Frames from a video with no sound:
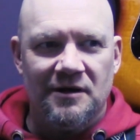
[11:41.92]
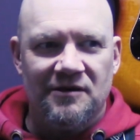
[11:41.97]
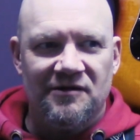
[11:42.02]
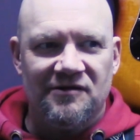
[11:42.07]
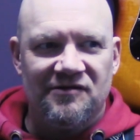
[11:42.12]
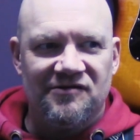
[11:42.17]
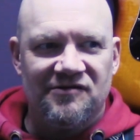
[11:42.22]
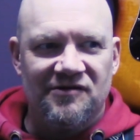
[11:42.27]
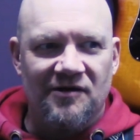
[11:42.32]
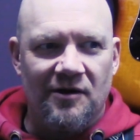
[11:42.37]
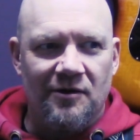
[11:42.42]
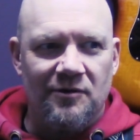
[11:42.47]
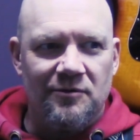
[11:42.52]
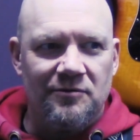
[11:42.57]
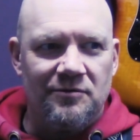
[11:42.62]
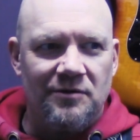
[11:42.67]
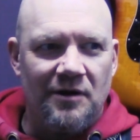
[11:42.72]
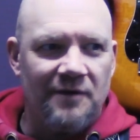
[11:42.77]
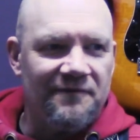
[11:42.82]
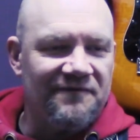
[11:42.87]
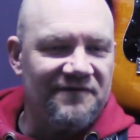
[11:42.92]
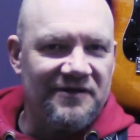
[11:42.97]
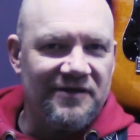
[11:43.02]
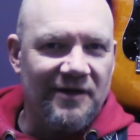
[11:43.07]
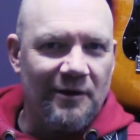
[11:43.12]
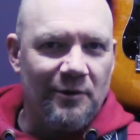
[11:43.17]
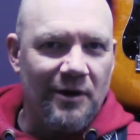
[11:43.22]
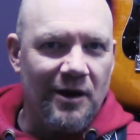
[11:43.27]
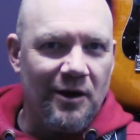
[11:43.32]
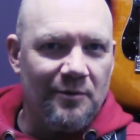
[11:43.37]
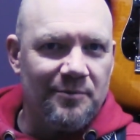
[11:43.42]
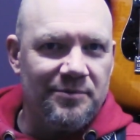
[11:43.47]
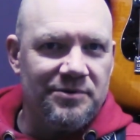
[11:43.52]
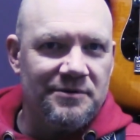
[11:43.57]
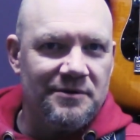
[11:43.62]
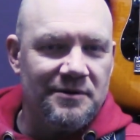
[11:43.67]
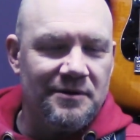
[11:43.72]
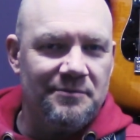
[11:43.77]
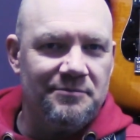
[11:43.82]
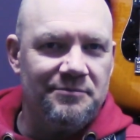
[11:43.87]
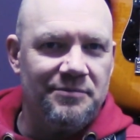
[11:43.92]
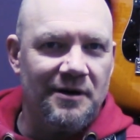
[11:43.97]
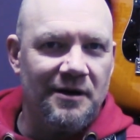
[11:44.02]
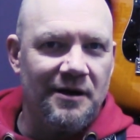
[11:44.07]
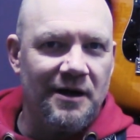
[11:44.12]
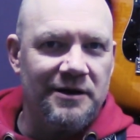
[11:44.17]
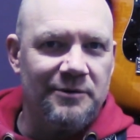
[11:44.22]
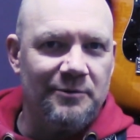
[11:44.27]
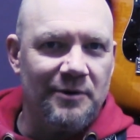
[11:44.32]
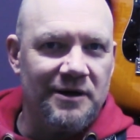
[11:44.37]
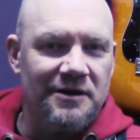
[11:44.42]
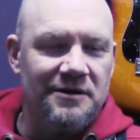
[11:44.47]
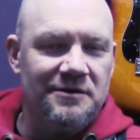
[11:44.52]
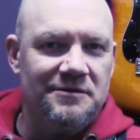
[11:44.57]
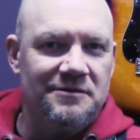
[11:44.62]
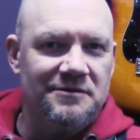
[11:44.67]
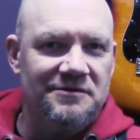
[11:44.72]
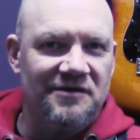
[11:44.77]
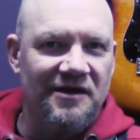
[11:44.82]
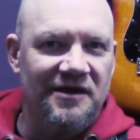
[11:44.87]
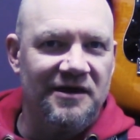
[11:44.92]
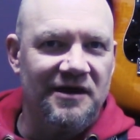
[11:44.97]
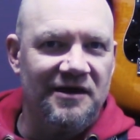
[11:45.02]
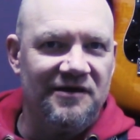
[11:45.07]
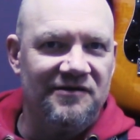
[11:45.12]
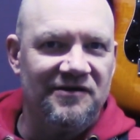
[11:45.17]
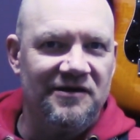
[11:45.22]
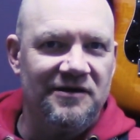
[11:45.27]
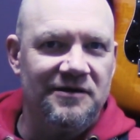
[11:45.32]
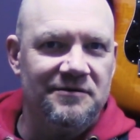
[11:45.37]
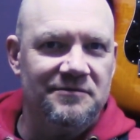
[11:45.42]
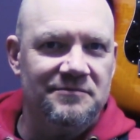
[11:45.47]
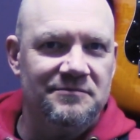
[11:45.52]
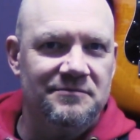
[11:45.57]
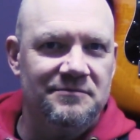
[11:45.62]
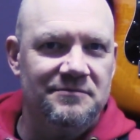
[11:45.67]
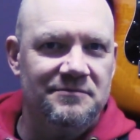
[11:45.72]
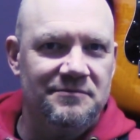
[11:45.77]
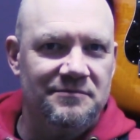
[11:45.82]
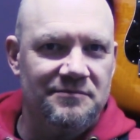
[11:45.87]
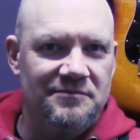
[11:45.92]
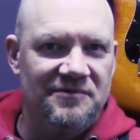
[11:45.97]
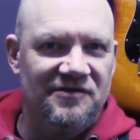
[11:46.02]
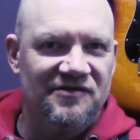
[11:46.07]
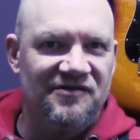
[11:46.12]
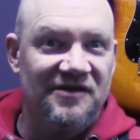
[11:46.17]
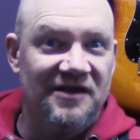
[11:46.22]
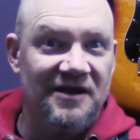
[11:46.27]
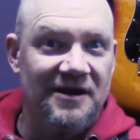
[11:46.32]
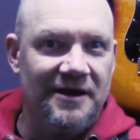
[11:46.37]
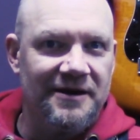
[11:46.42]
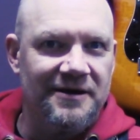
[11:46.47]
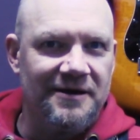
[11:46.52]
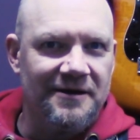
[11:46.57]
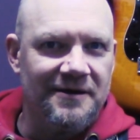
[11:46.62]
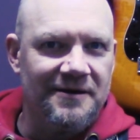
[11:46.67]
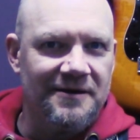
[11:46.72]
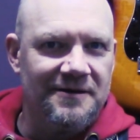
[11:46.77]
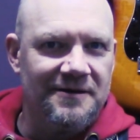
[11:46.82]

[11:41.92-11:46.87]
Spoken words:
so hopefully that will help. But anyway, take it easy. See you later.